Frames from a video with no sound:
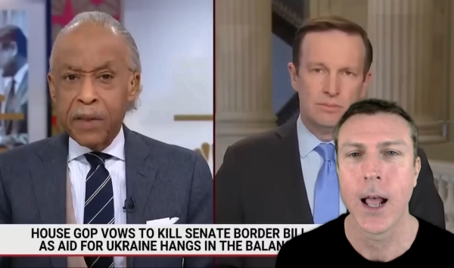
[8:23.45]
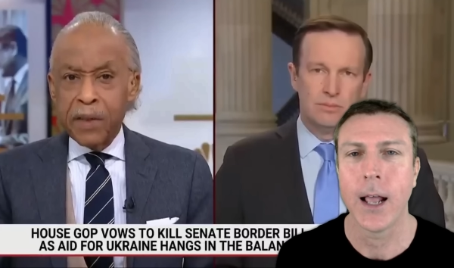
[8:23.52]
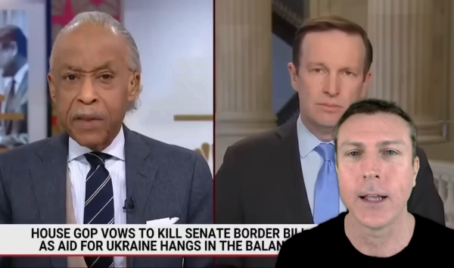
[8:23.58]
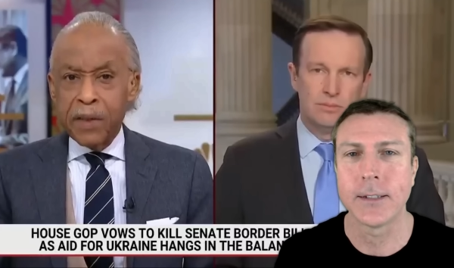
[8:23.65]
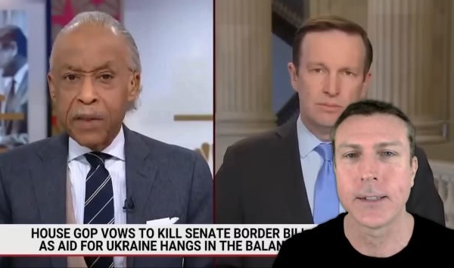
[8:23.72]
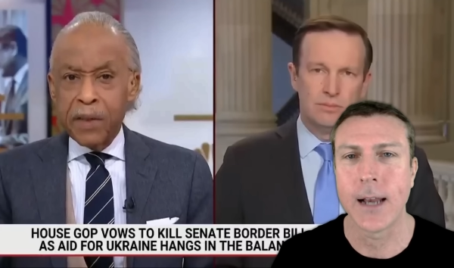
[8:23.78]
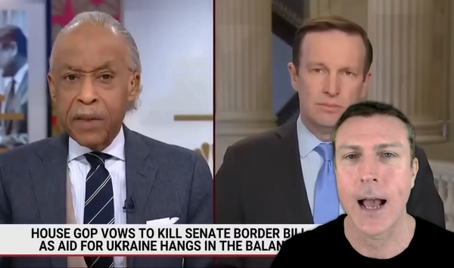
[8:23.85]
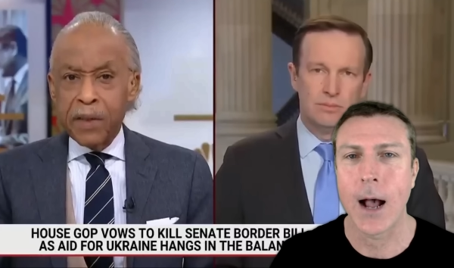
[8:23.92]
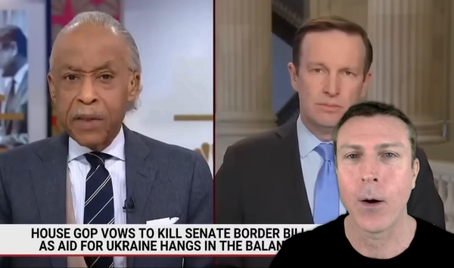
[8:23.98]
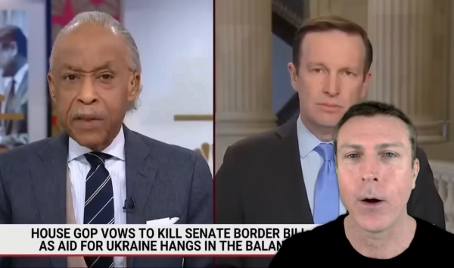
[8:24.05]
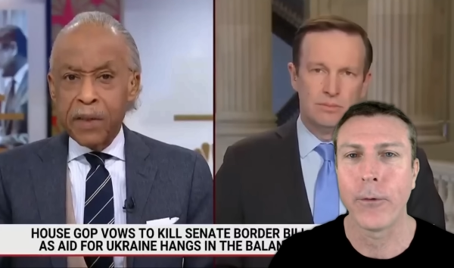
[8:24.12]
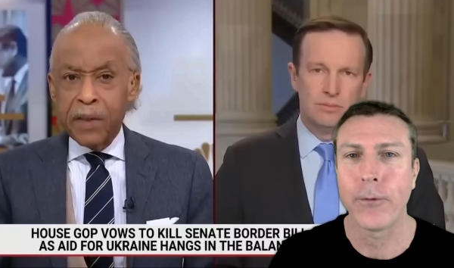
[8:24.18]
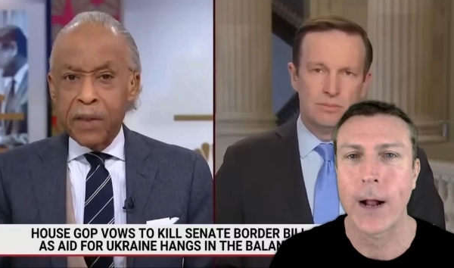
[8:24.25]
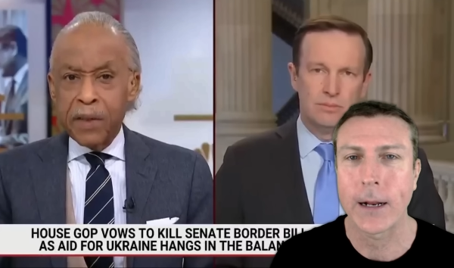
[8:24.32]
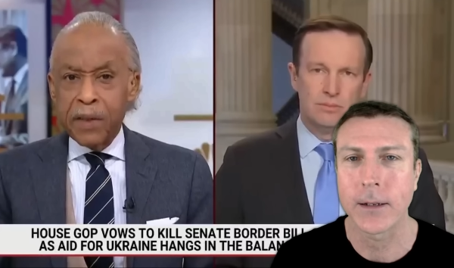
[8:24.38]
Speaker 1: is now
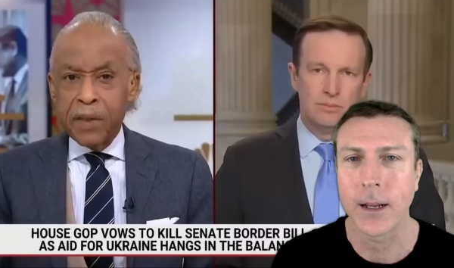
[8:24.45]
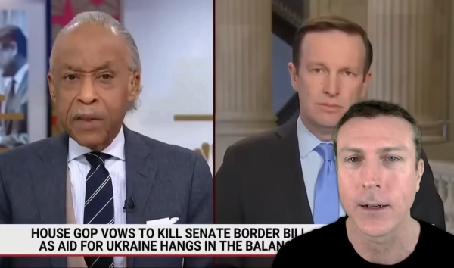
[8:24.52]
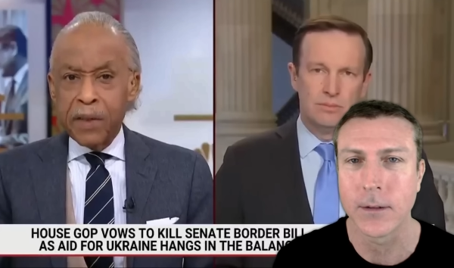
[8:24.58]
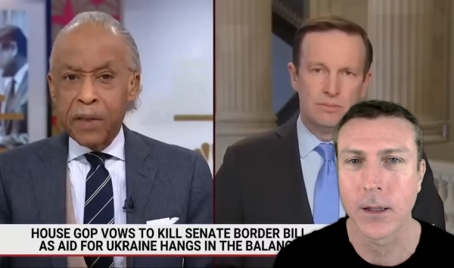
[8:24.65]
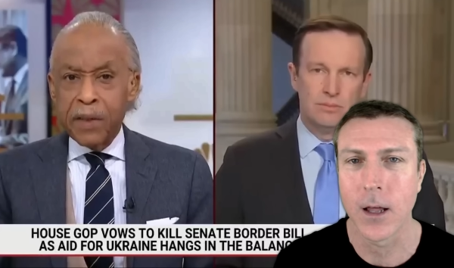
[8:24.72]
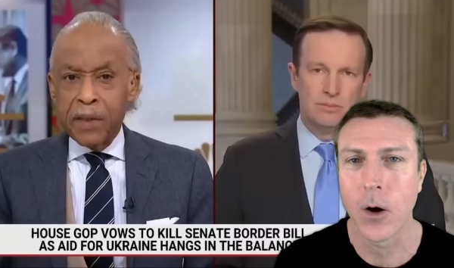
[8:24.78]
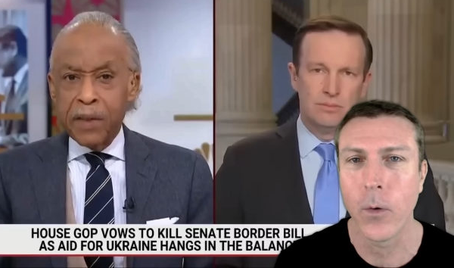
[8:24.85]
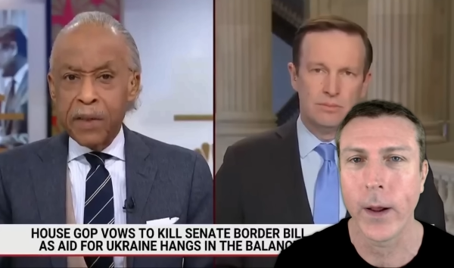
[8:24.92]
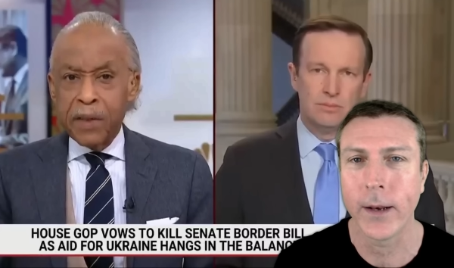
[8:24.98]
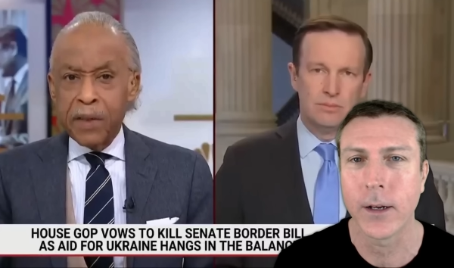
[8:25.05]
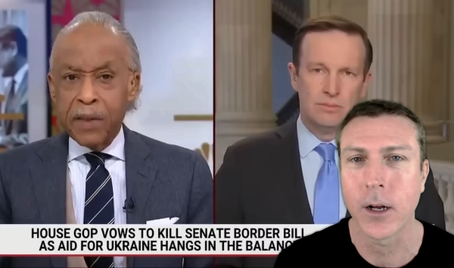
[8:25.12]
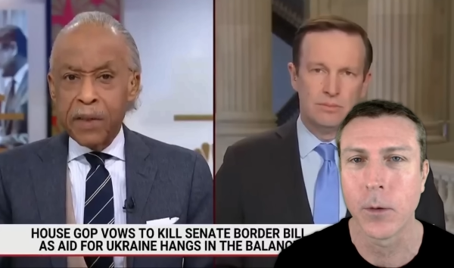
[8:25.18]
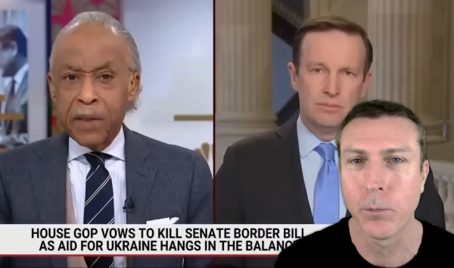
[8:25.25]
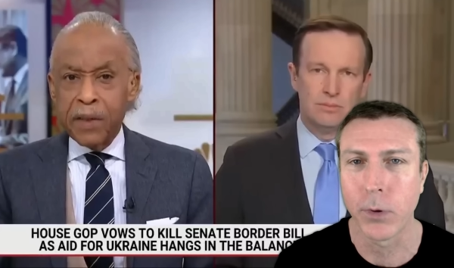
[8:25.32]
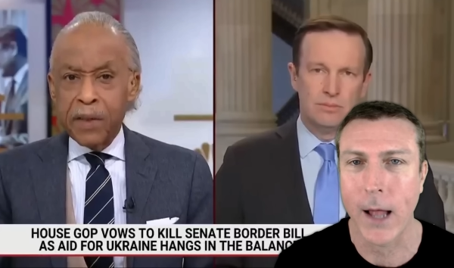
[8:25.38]
affecting
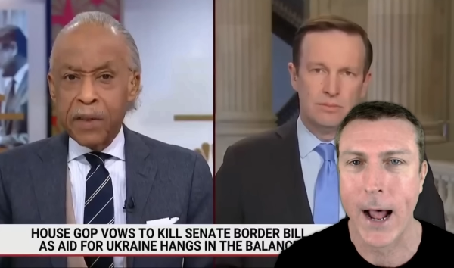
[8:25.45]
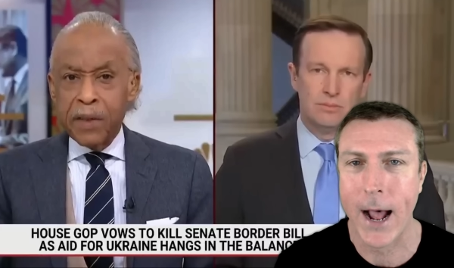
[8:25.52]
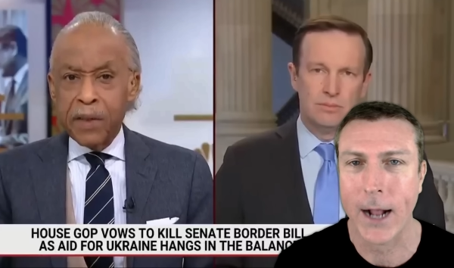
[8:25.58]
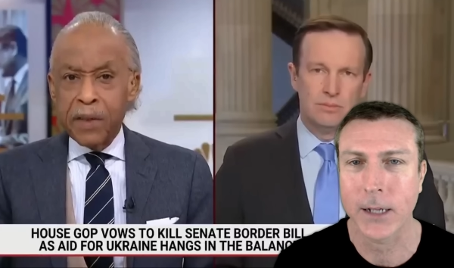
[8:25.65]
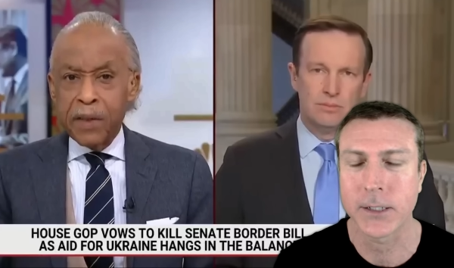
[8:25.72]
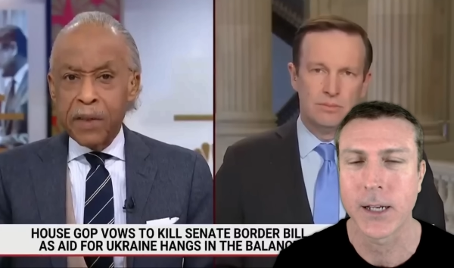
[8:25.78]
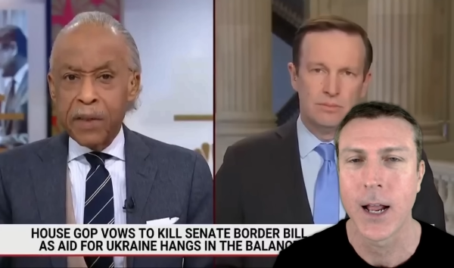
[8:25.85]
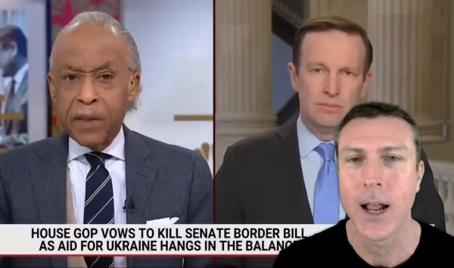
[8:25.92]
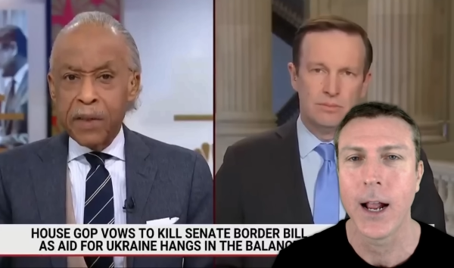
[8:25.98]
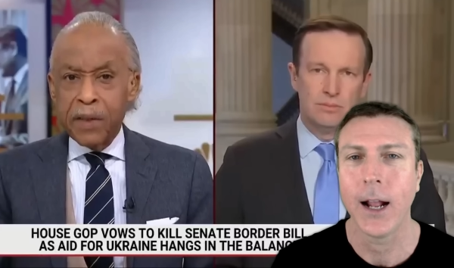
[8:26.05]
low-income blacks